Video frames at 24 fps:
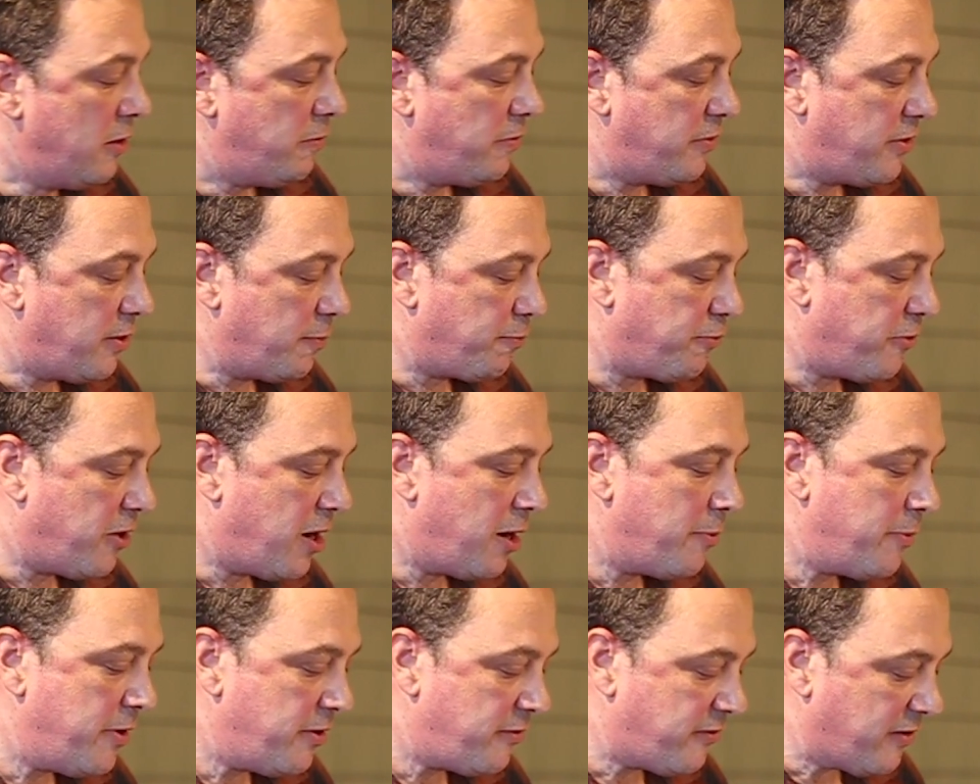with a
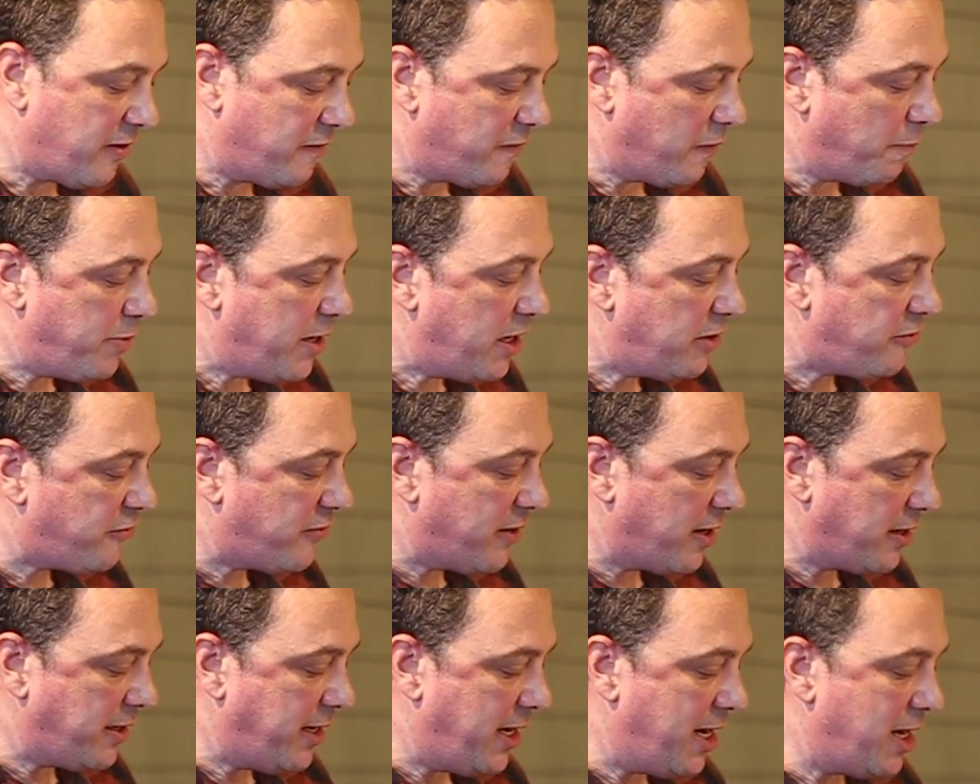promise of a pitch
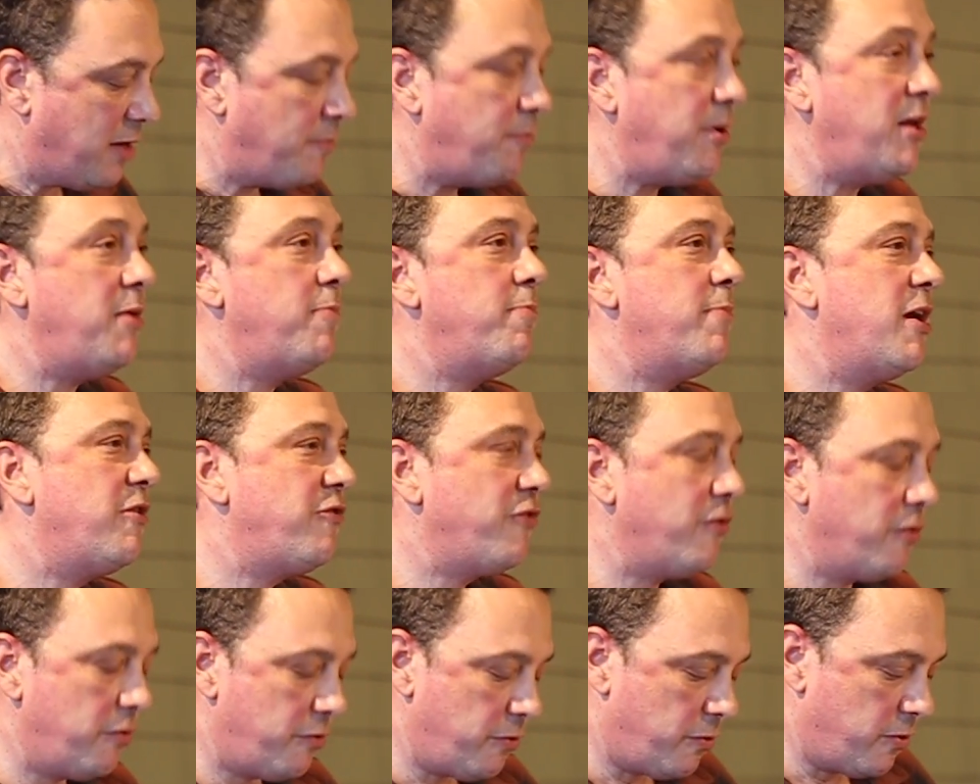that can't be
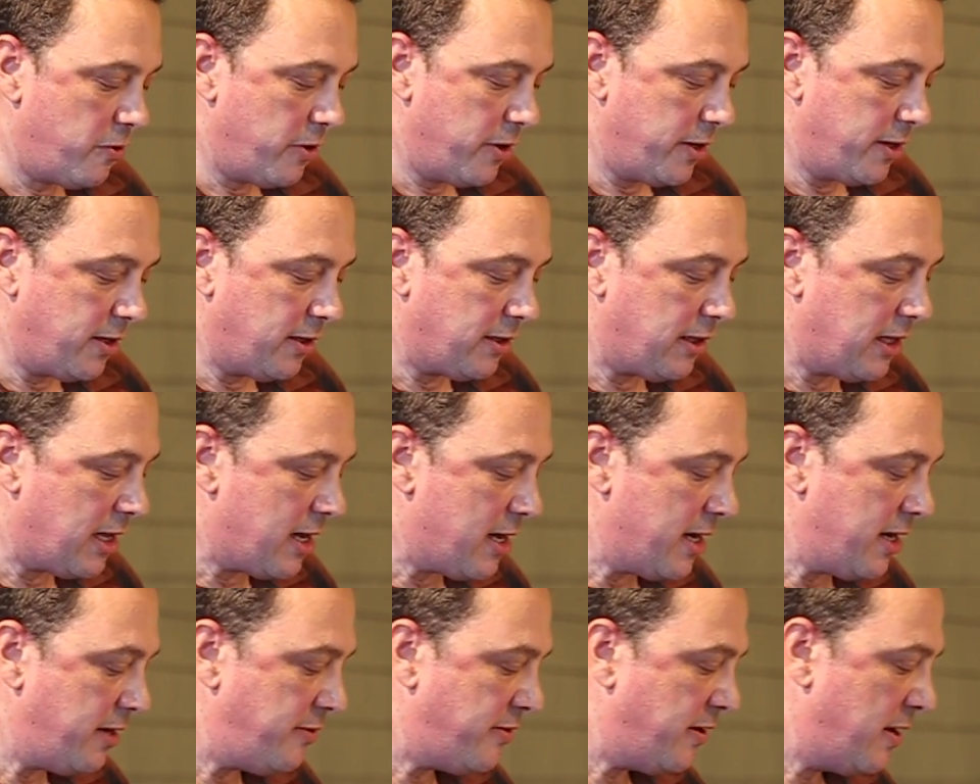measured or
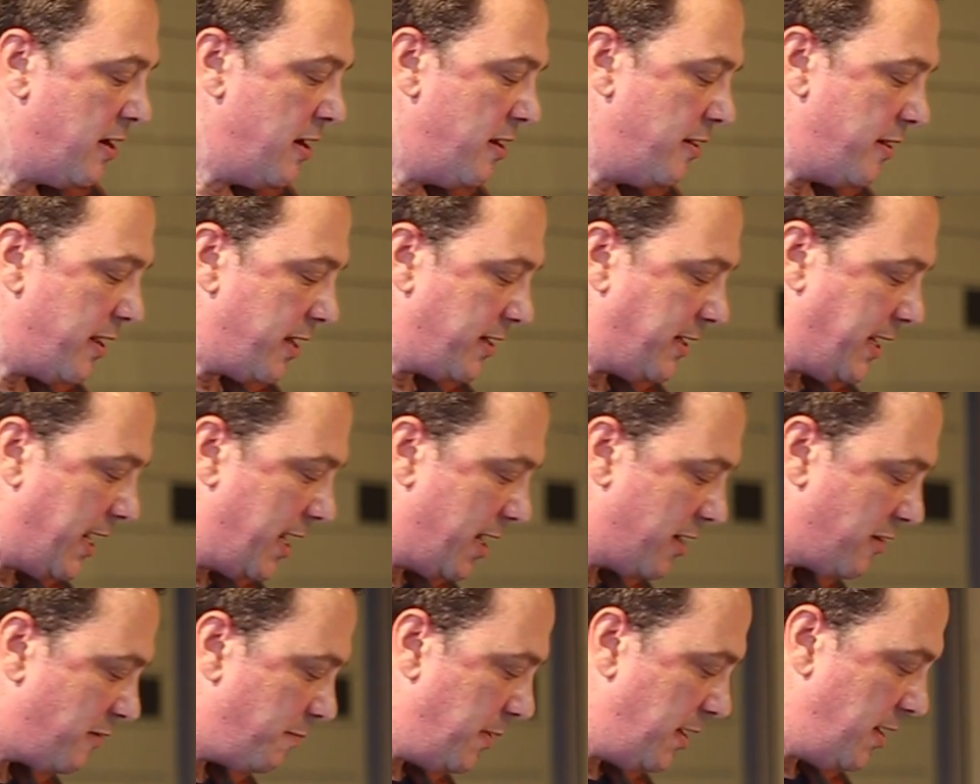inclined, that
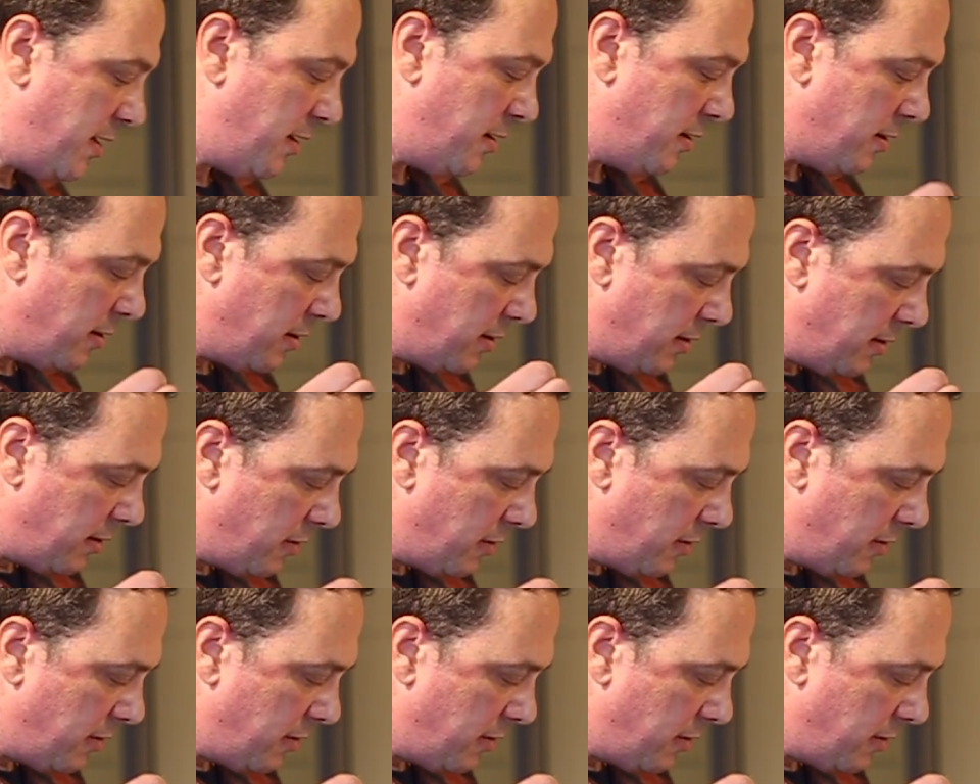can't be,